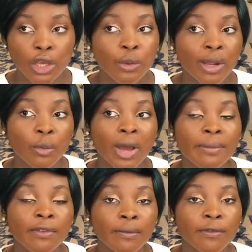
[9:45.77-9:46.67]
You want to
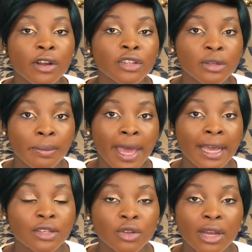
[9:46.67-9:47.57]
wipe from front to
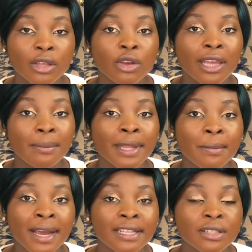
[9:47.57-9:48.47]
back so that you can
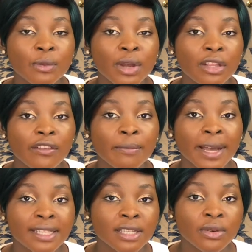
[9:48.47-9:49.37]
minimize the rate of
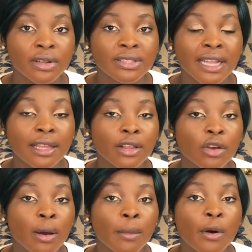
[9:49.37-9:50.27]
bacteria that can
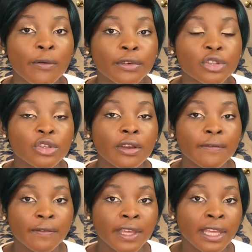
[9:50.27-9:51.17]
come over to
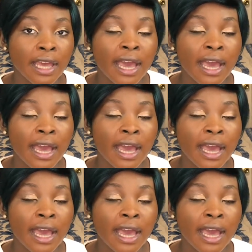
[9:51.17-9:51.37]
your V